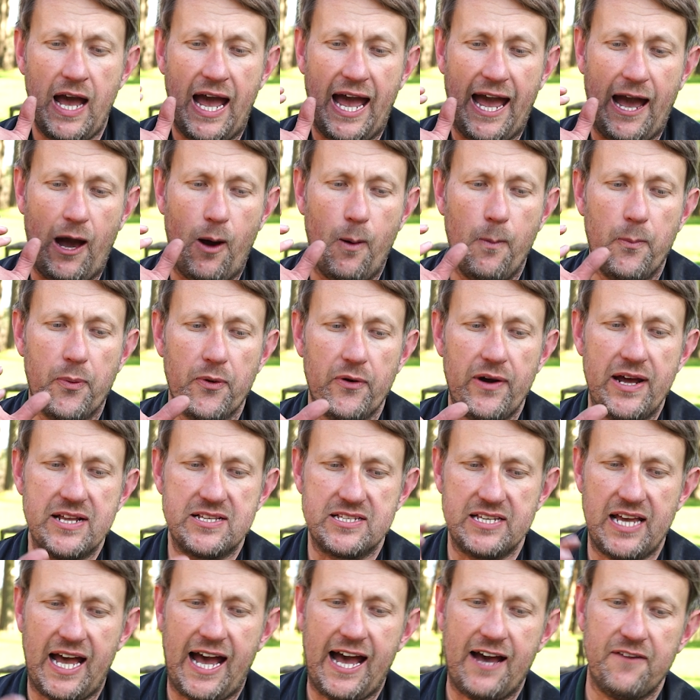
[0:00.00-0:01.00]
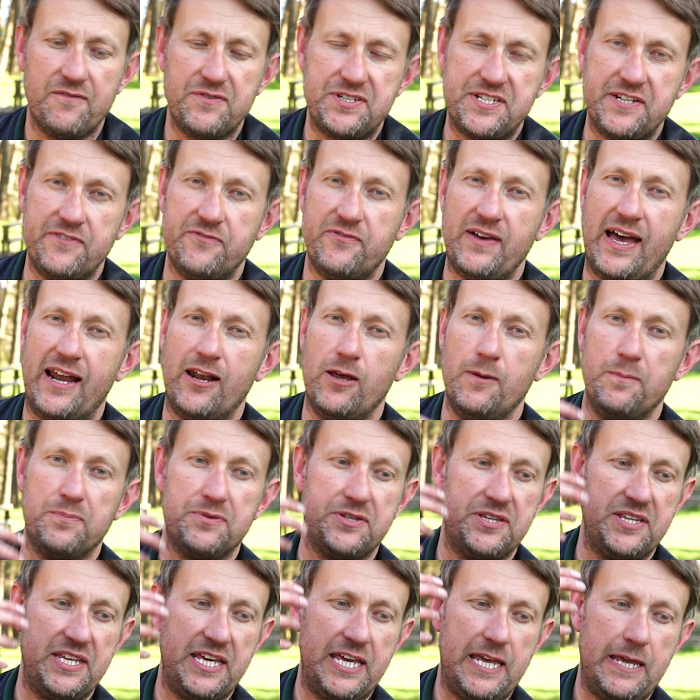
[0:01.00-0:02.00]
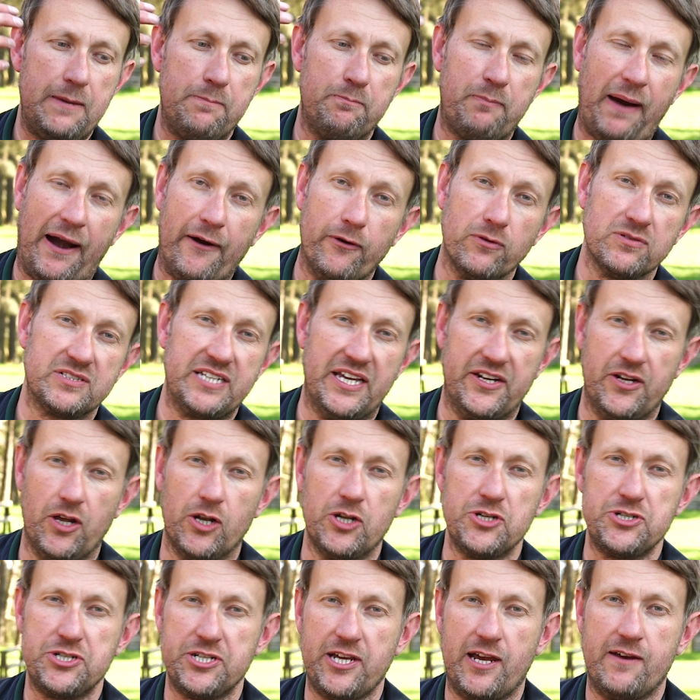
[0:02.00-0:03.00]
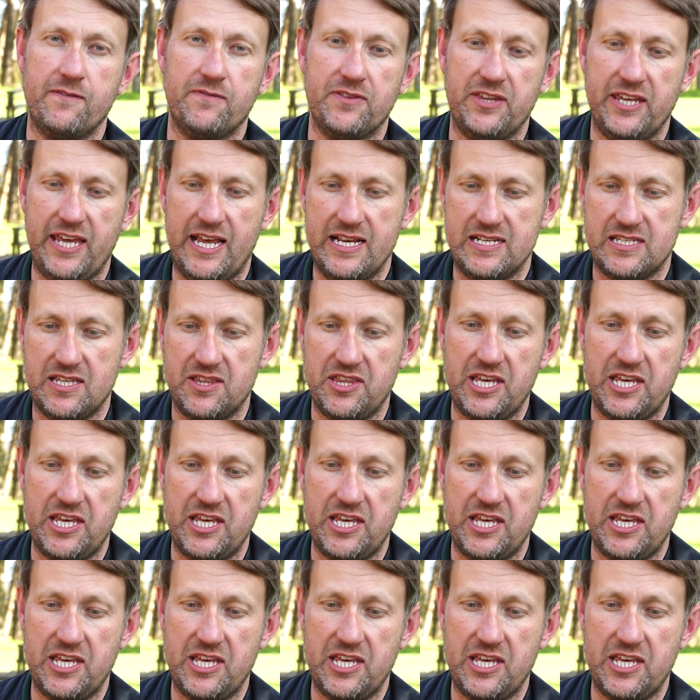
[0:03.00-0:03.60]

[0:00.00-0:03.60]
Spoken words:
how Beretta have developed the barrel technology over the years. So